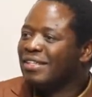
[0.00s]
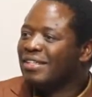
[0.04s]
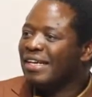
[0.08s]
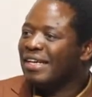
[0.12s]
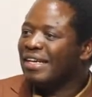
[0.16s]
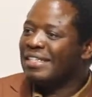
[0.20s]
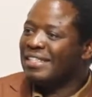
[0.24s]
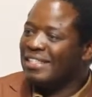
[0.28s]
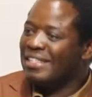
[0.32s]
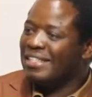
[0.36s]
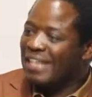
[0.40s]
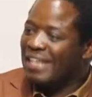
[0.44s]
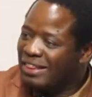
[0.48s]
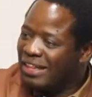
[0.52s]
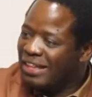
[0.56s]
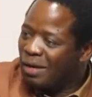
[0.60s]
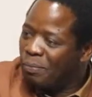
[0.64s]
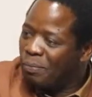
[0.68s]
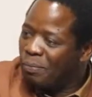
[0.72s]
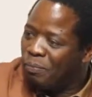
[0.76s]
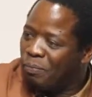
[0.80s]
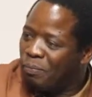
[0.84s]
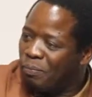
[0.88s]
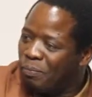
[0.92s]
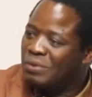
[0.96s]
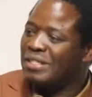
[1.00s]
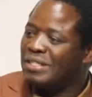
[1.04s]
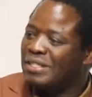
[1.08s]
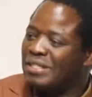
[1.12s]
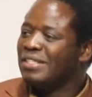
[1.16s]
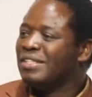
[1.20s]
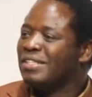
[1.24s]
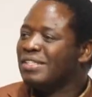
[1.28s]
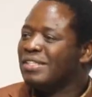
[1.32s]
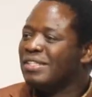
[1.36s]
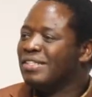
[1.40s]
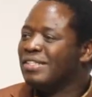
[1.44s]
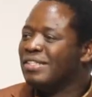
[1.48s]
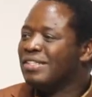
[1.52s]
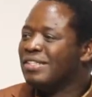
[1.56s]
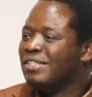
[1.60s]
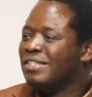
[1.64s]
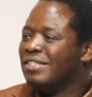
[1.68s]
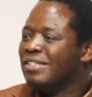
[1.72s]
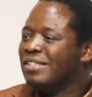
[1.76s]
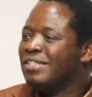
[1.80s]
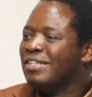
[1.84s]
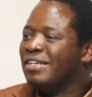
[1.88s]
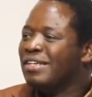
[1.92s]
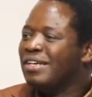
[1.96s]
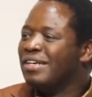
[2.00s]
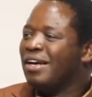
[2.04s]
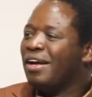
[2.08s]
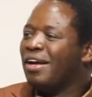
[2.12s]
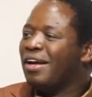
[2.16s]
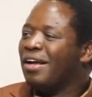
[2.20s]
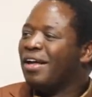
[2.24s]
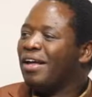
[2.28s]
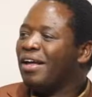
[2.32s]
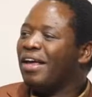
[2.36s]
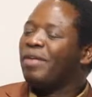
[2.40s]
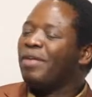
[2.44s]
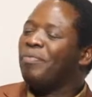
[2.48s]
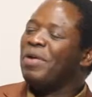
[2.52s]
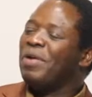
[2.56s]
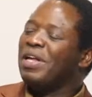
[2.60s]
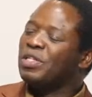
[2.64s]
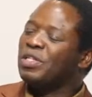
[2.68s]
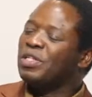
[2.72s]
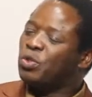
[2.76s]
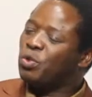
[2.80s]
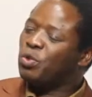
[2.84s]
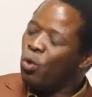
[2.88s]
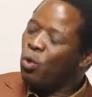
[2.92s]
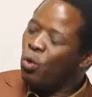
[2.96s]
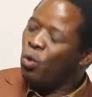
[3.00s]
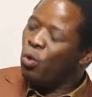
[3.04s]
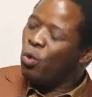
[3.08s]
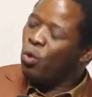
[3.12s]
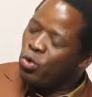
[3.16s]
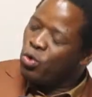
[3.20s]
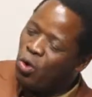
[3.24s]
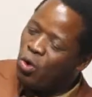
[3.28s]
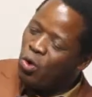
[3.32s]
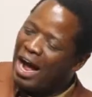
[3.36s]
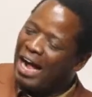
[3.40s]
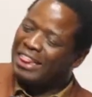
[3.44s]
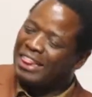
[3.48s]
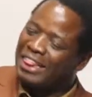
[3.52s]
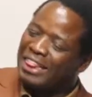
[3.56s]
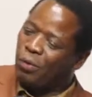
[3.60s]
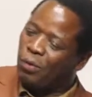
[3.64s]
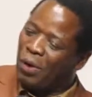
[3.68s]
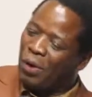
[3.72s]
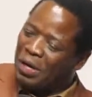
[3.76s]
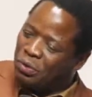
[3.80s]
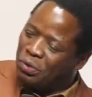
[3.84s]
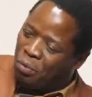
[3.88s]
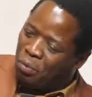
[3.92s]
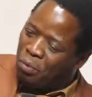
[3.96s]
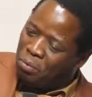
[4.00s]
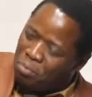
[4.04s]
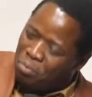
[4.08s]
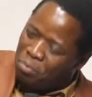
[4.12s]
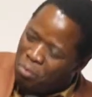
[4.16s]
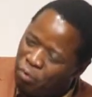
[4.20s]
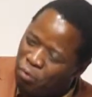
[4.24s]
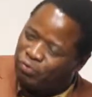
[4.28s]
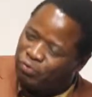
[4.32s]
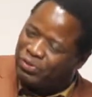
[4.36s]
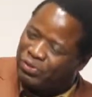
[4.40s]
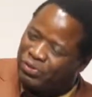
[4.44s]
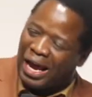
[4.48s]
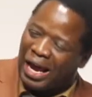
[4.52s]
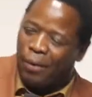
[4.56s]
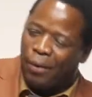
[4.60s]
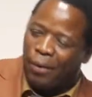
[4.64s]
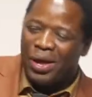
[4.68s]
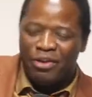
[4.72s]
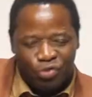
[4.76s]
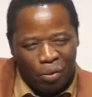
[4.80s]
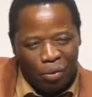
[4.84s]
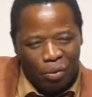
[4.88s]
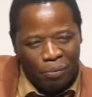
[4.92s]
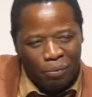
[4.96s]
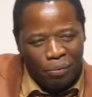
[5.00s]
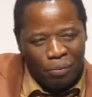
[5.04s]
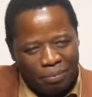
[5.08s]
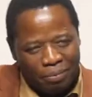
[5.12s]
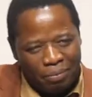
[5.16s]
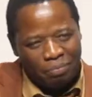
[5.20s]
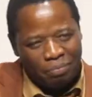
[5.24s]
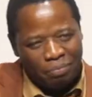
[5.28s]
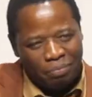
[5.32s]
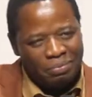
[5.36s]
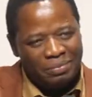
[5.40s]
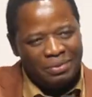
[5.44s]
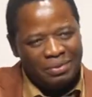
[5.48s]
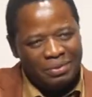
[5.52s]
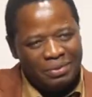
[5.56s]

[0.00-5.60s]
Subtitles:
Inside that bush. It means you are the one who moved away from him.